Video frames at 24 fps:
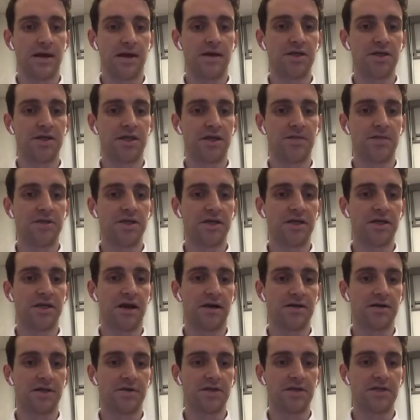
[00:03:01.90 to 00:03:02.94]
initial imaging
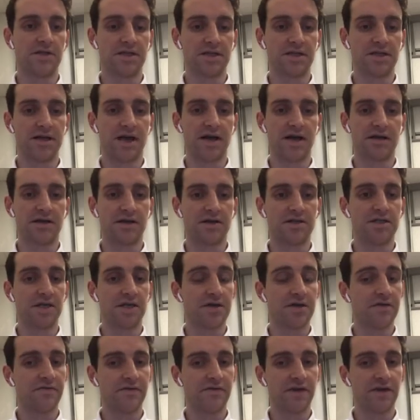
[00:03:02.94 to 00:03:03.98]
characteristics, and add an
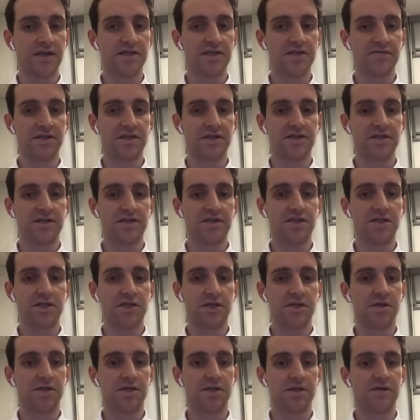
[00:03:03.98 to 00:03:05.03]
arterial phase if there's a
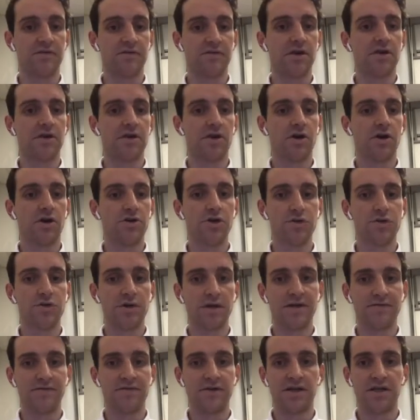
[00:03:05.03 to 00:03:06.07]
suspicion of
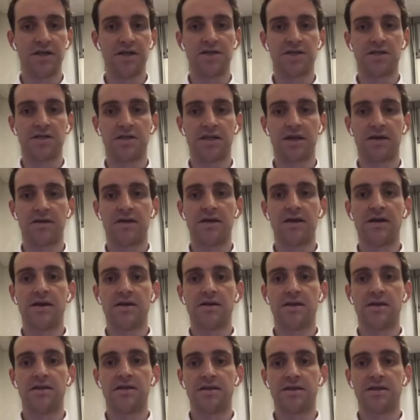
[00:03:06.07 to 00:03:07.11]
unusual liver lesions. Like
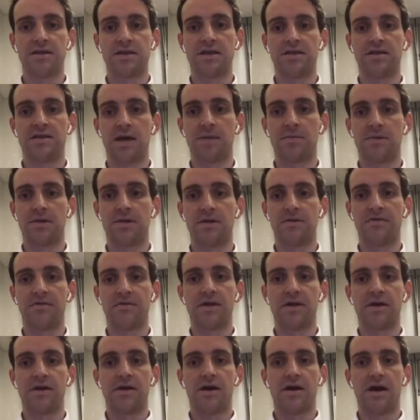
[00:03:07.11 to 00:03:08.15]
this is an example
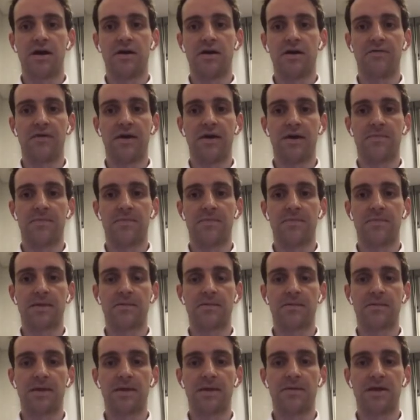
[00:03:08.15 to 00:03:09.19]
of a
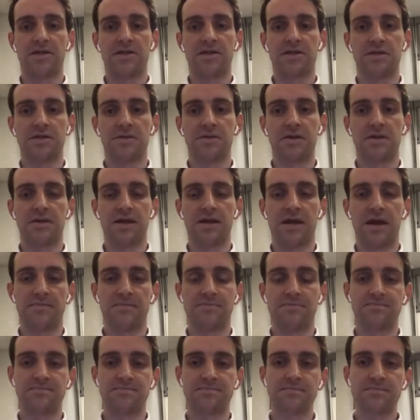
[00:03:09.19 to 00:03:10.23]
patient with
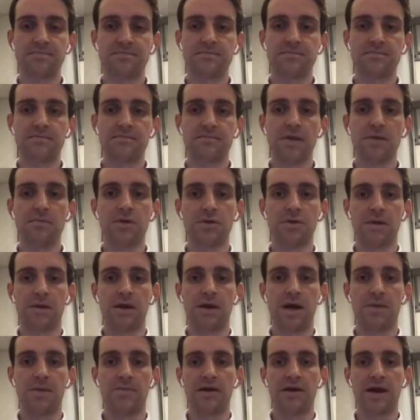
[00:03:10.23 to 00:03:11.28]
multiple
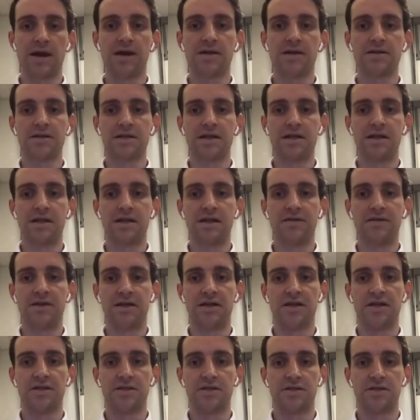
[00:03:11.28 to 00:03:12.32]
hyper-enhancing liver
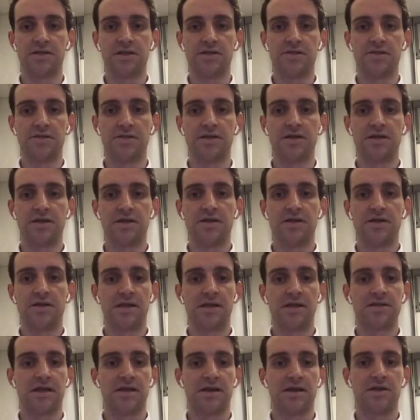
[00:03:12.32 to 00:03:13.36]
lesions, and this was
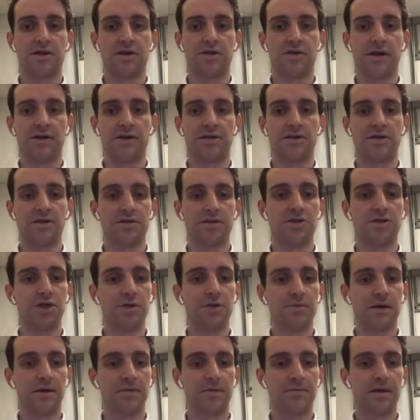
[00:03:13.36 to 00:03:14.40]
metastatic neuroendocrine
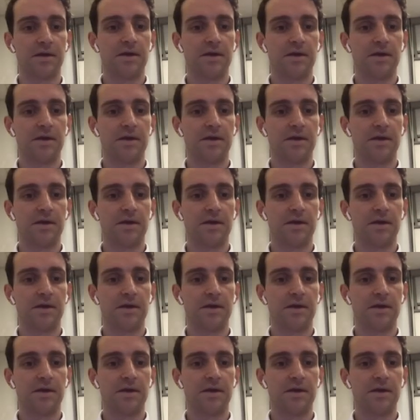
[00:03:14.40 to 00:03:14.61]
tumor.